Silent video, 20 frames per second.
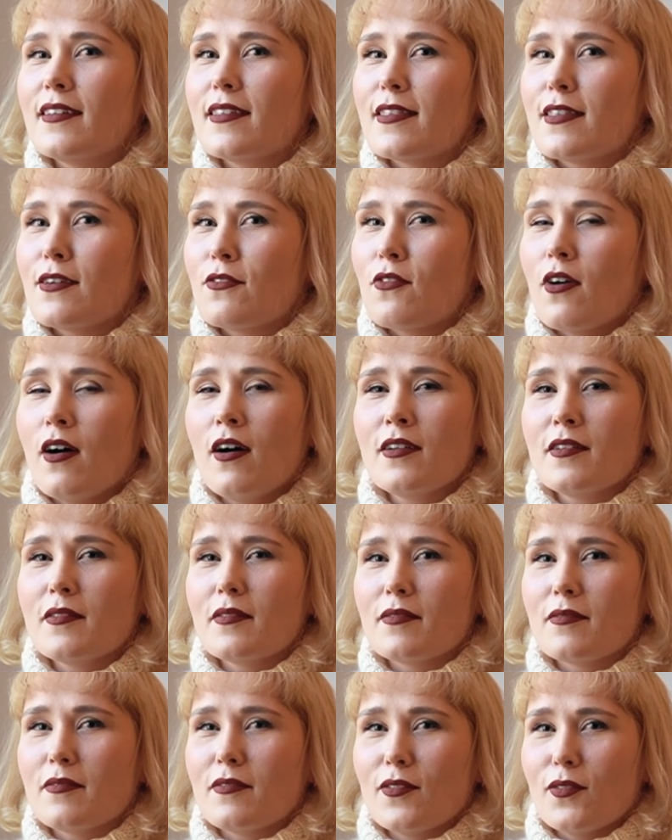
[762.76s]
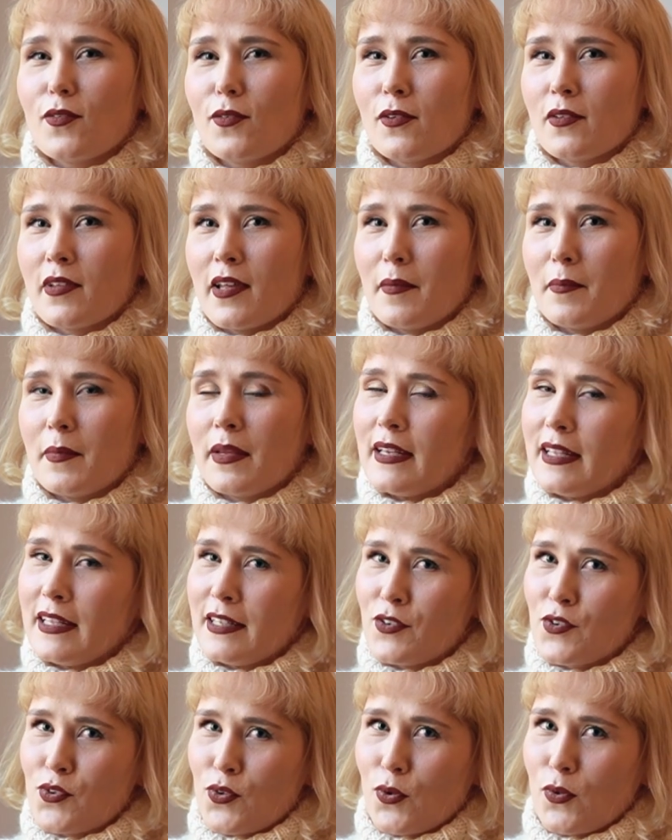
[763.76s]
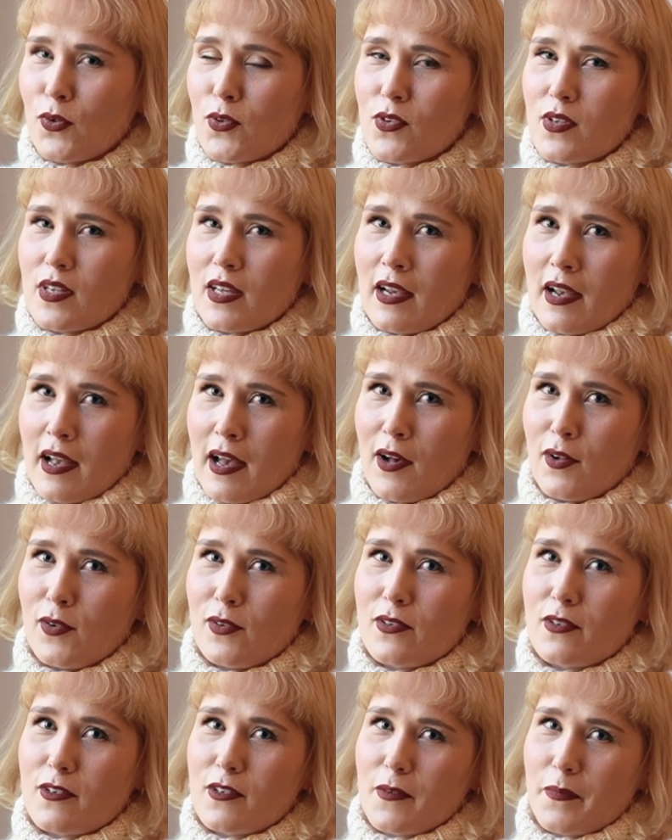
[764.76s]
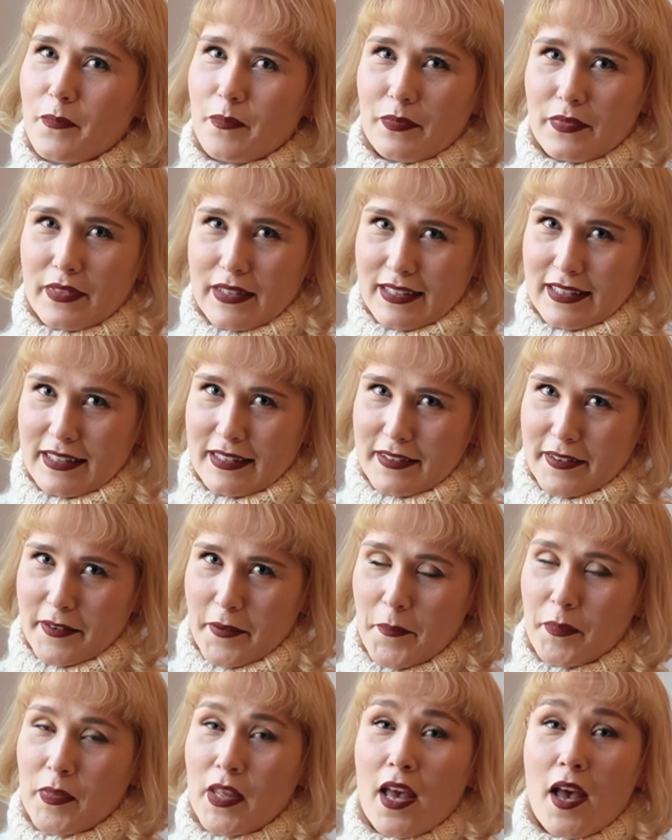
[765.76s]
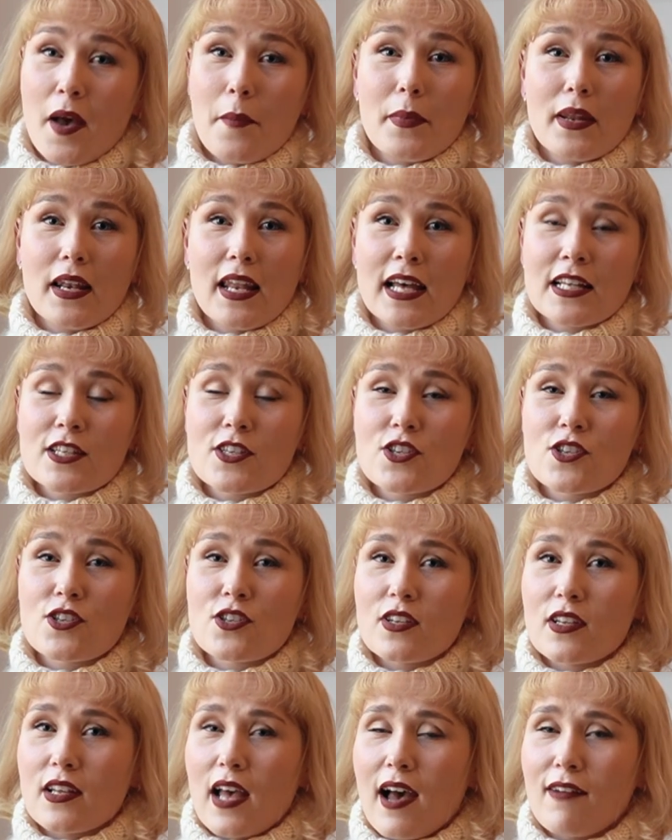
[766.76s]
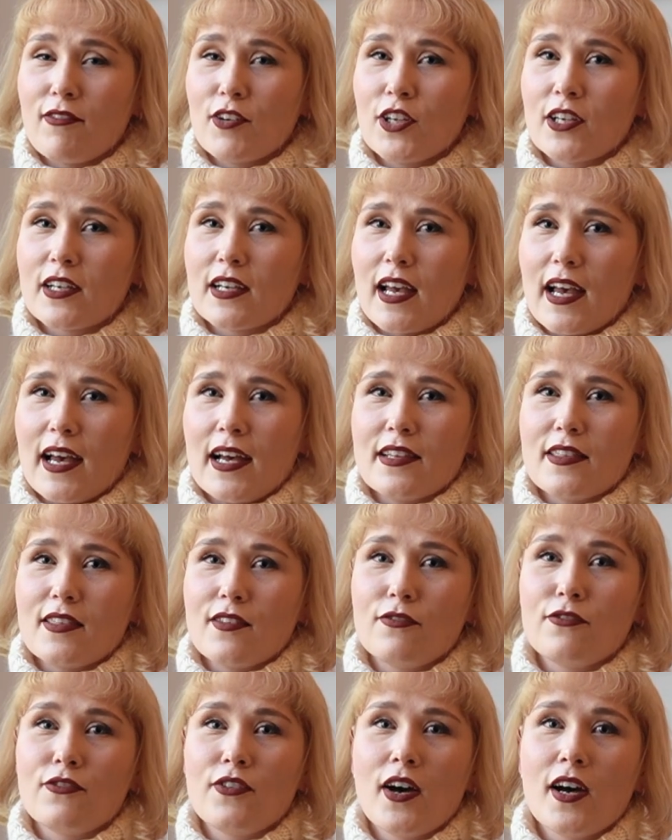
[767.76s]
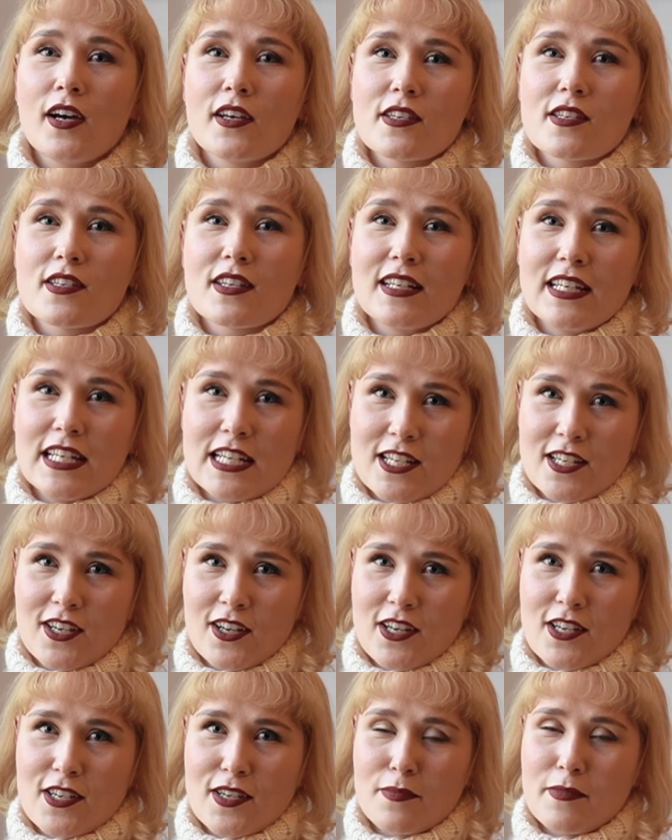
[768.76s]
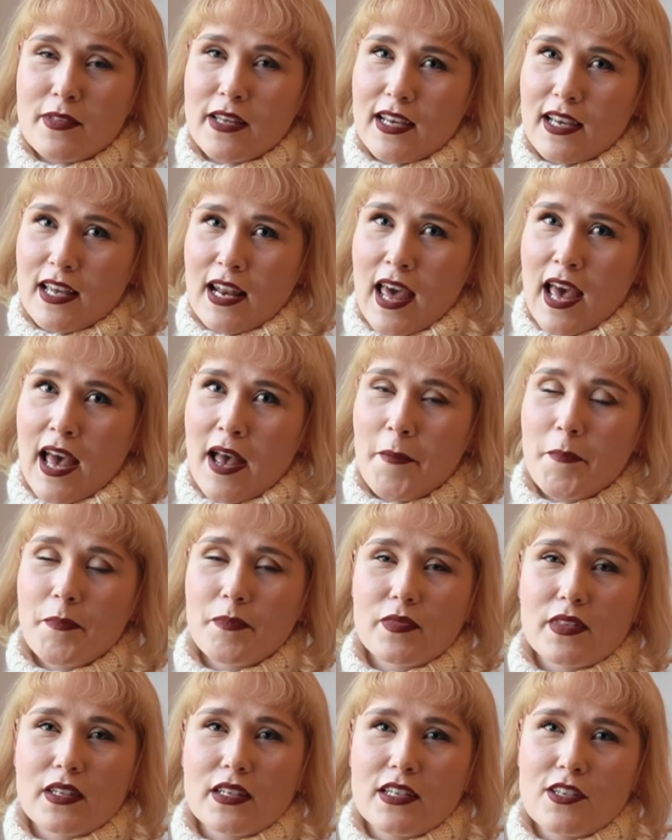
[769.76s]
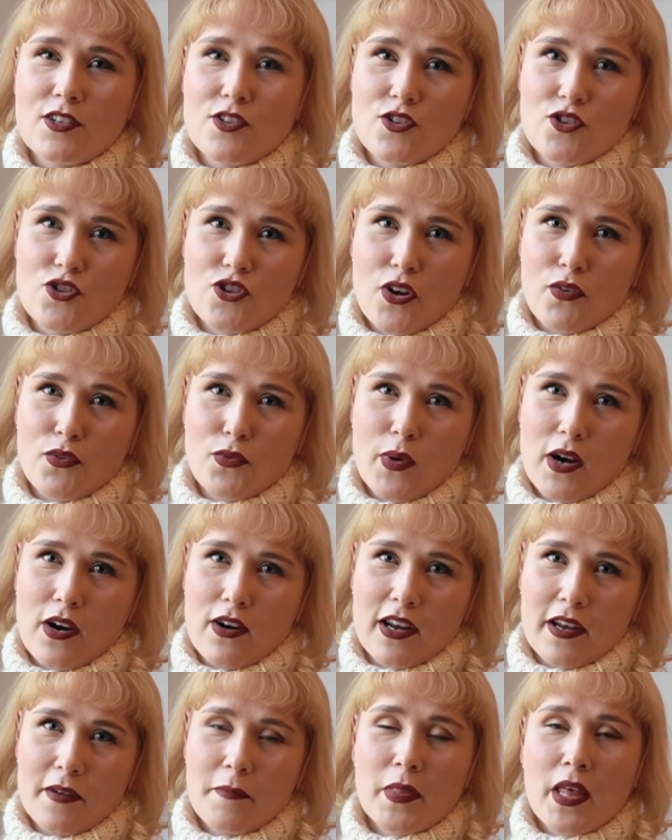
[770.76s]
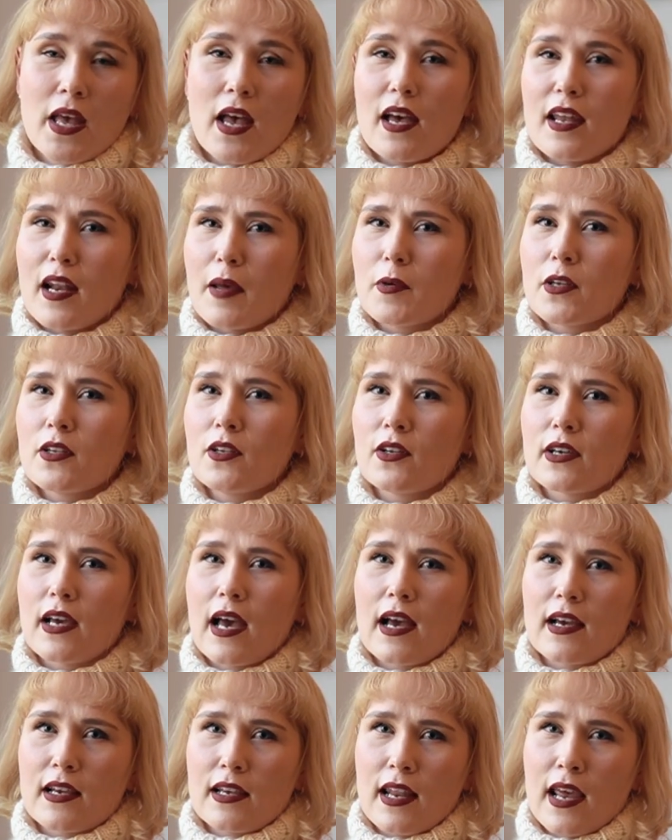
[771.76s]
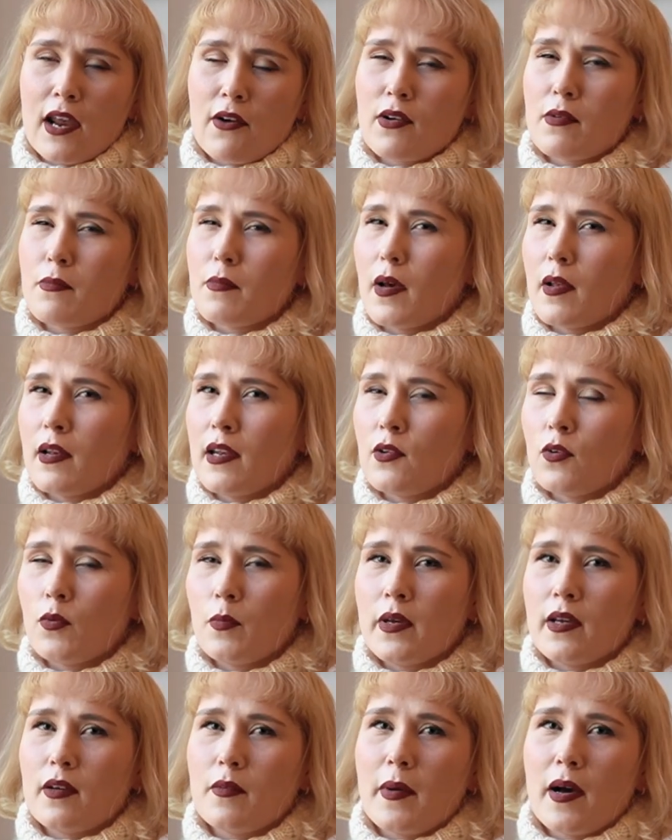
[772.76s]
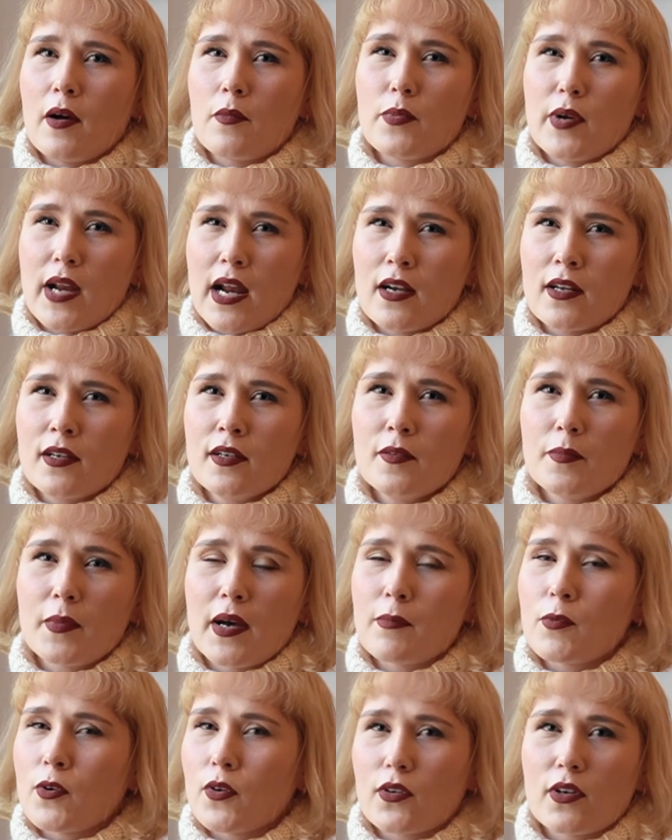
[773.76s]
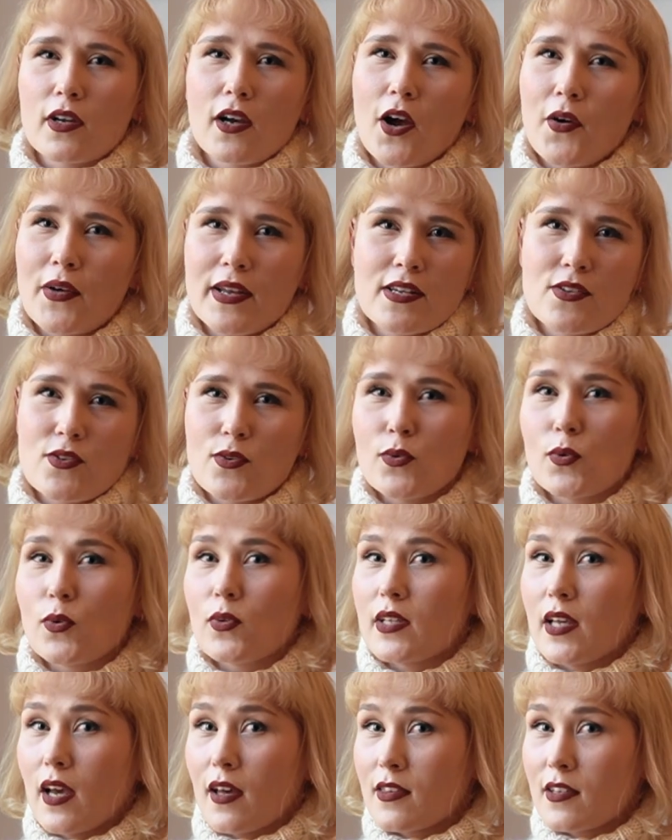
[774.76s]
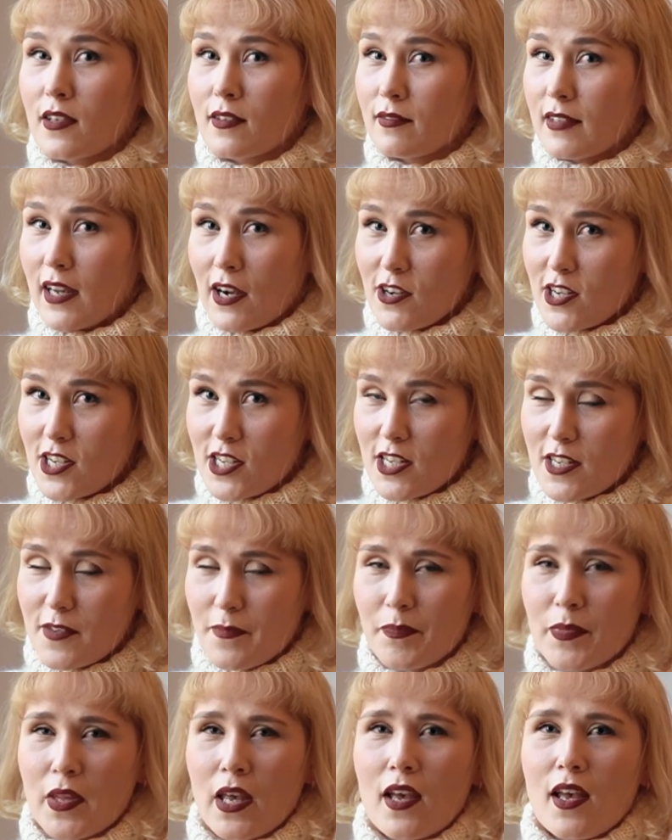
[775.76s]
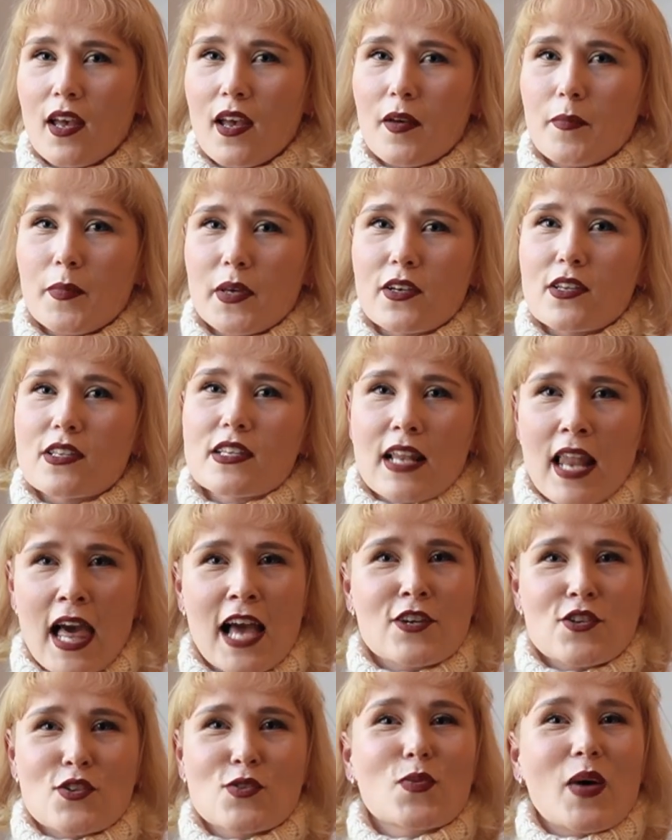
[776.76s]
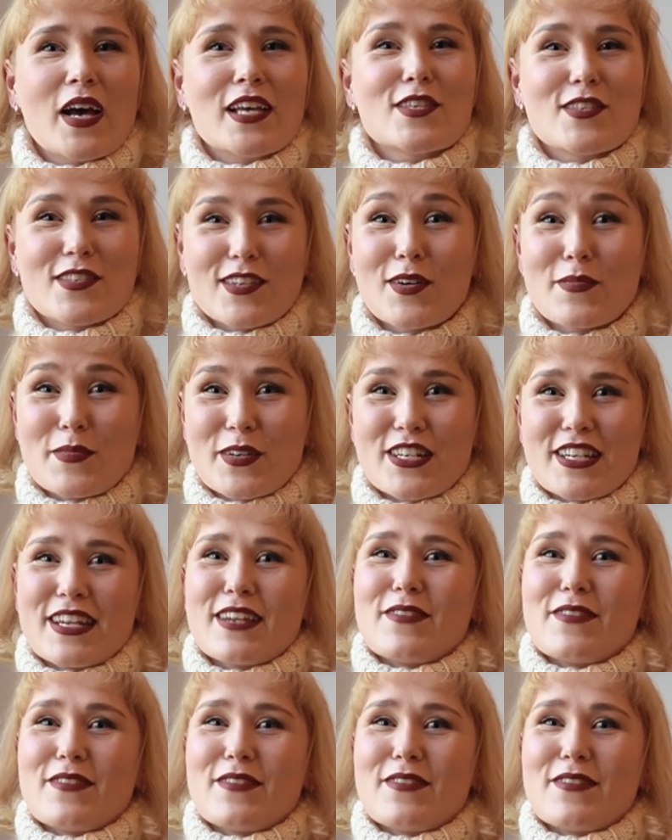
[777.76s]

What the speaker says: there aren't all that many shawls and cowls either. But let's have a look at the first knitted item that Claire is shown wearing. And I'm going to look at Claire and a little bit about Brianna, but I'm not going to go into all the other characters because Claire just wears so much